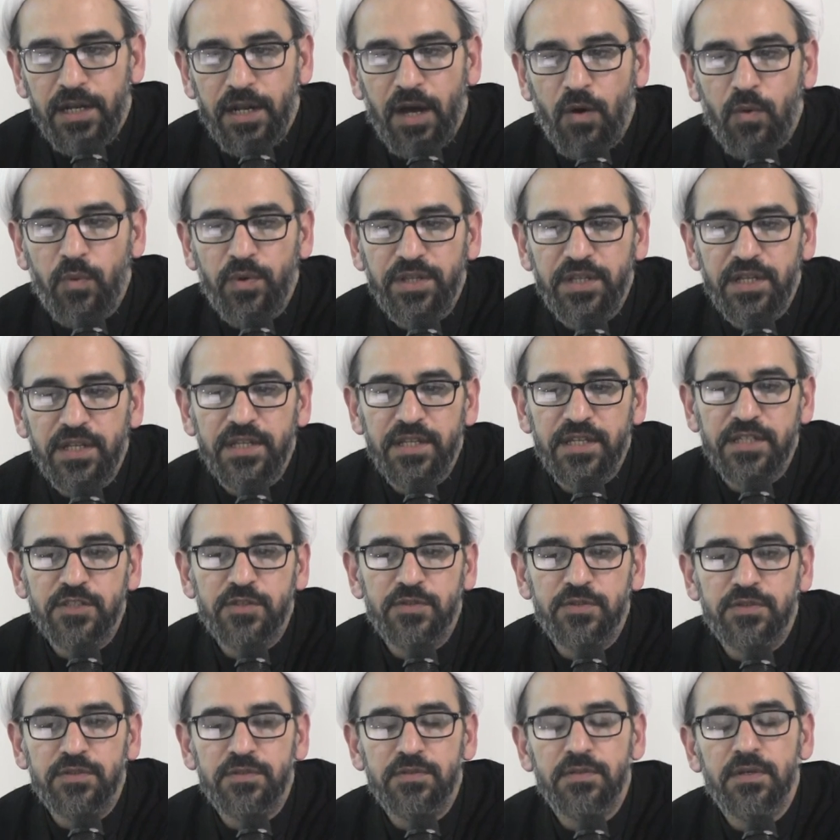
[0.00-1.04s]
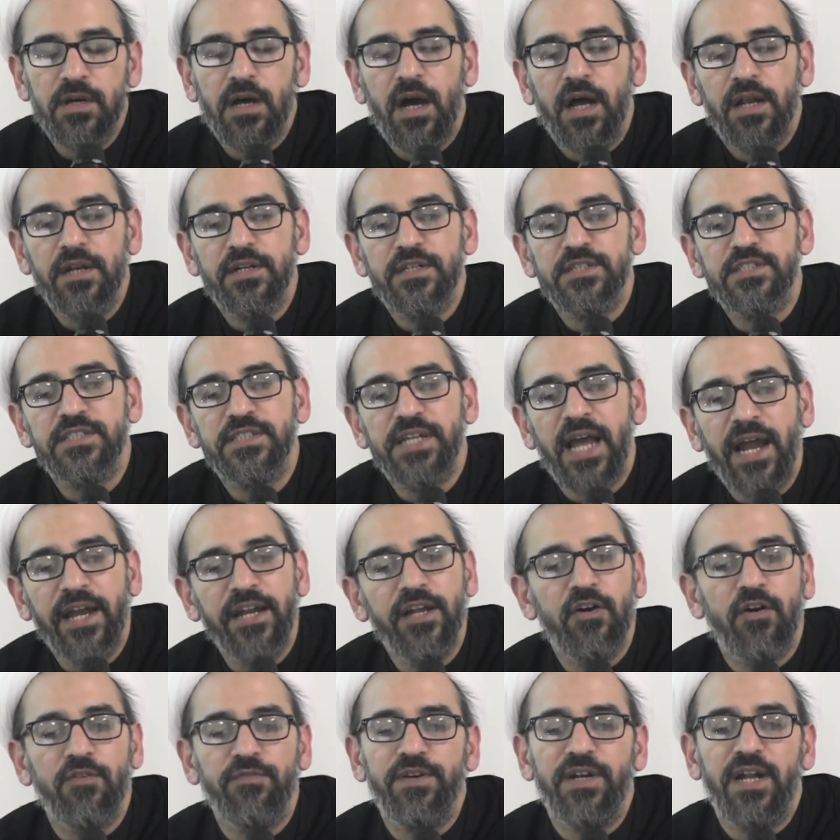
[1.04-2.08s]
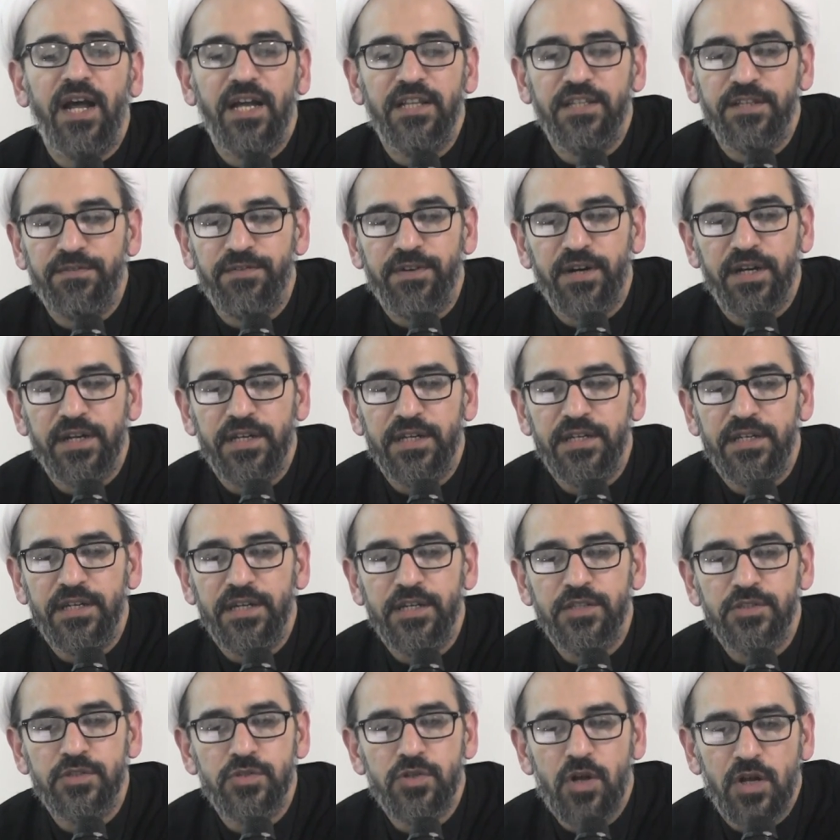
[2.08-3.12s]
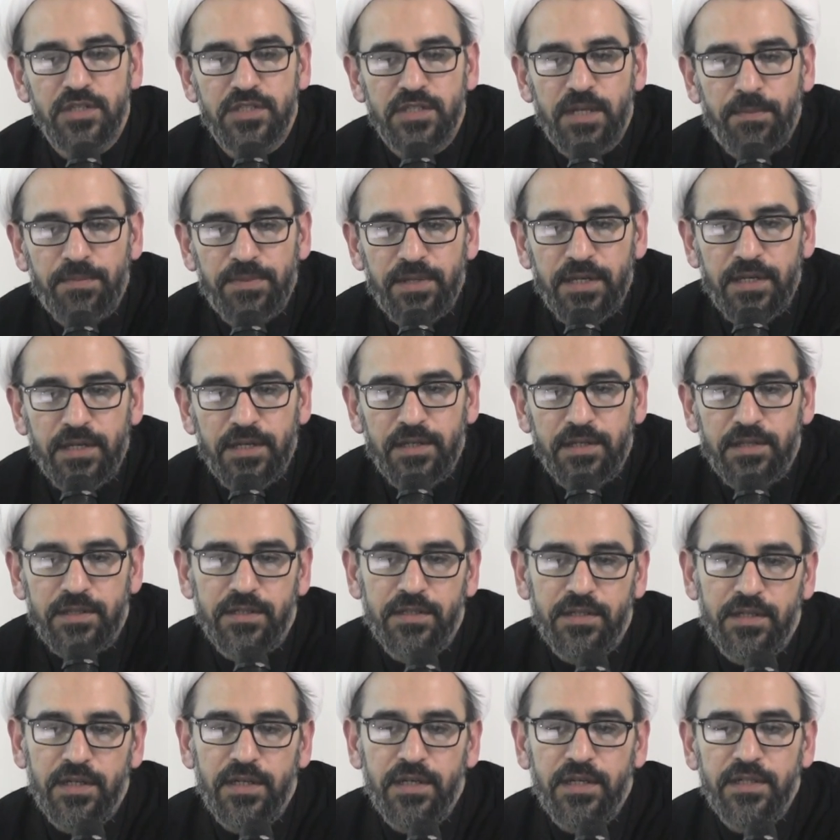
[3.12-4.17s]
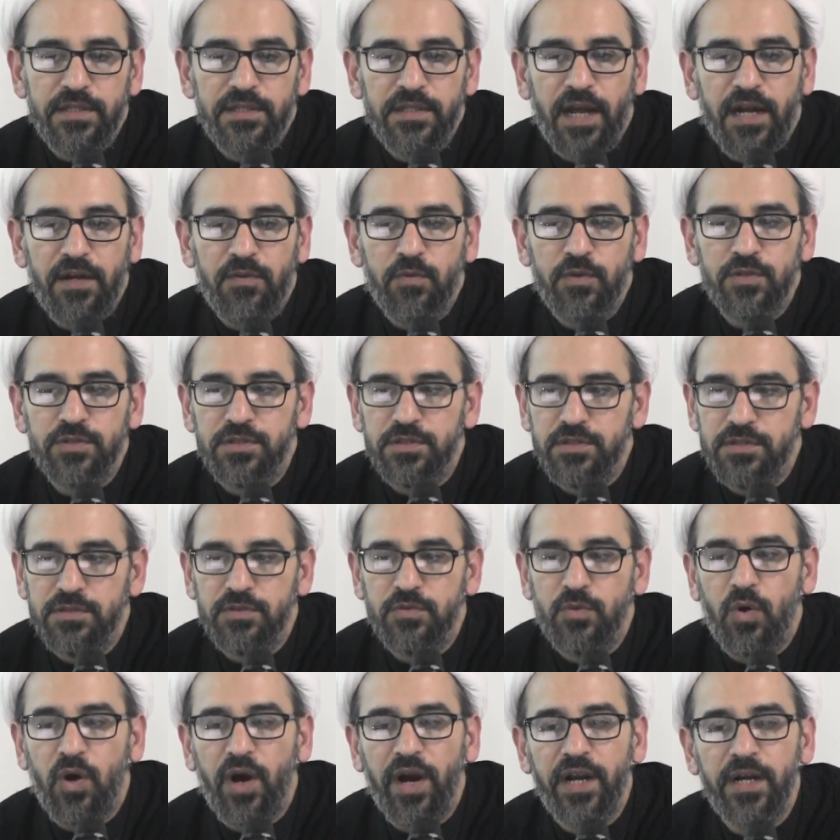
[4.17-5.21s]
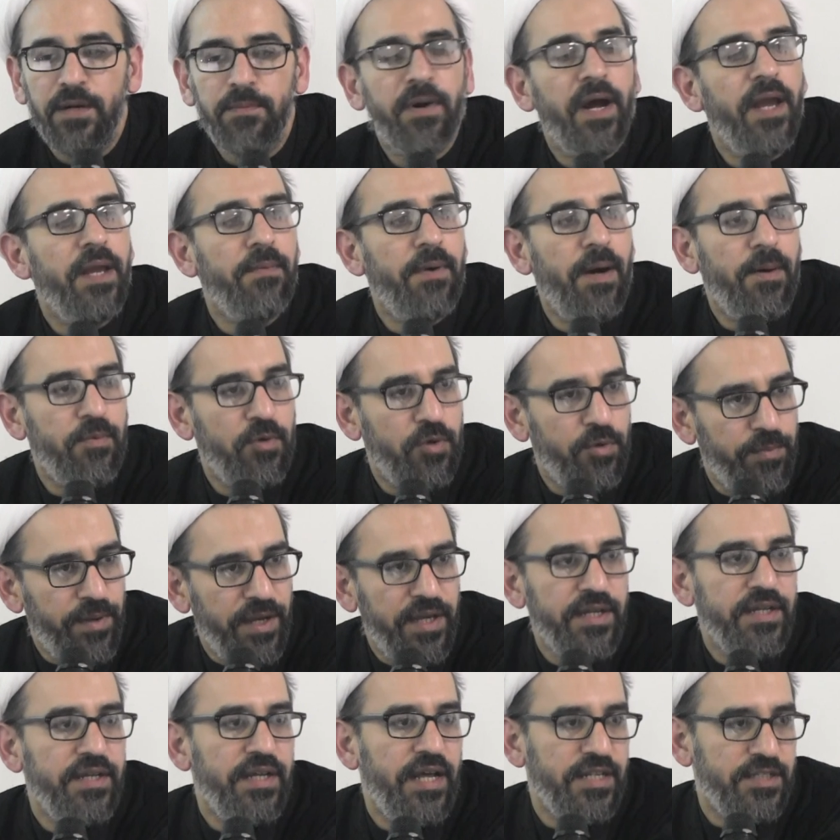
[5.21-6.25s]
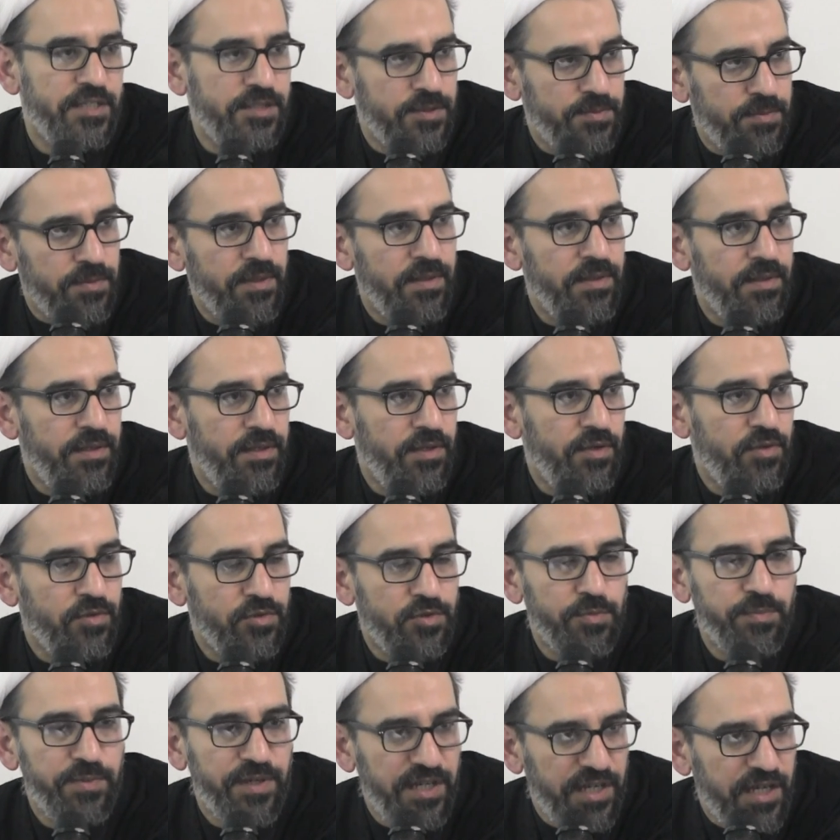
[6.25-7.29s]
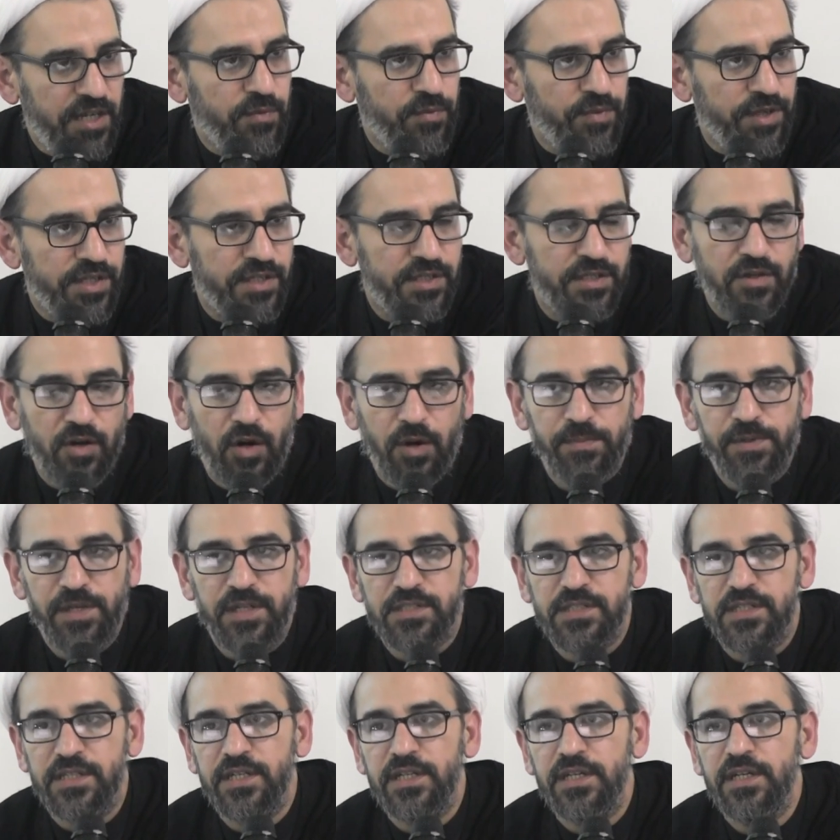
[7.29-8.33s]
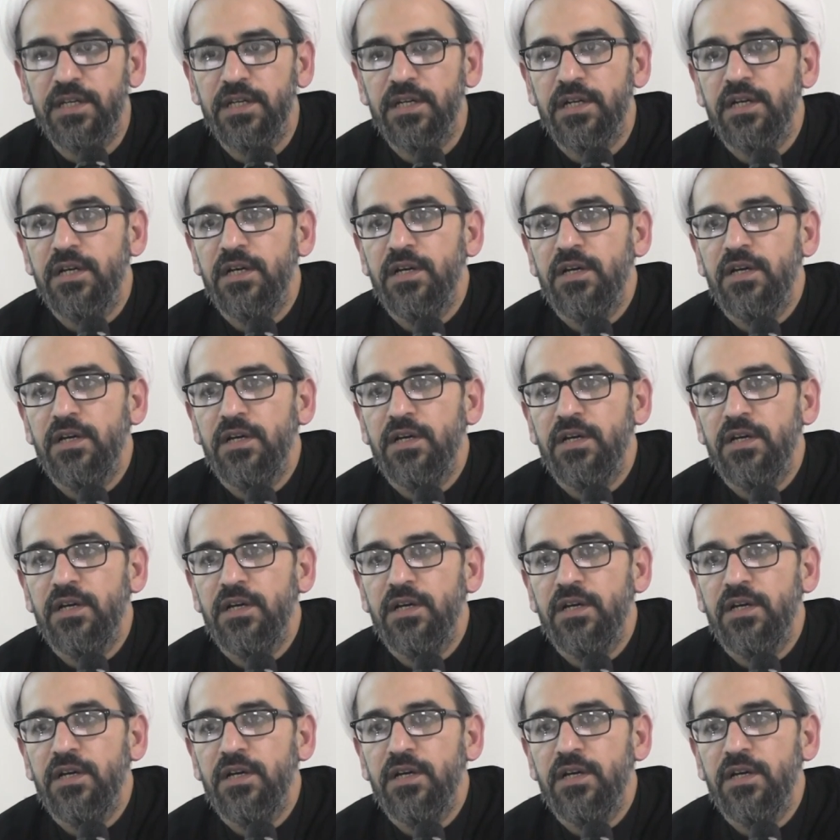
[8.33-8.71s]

Now, within this understanding of wilayat faqih is not something that was coined by Imam Khomeini at, uh, you know, to begin with. Obviously,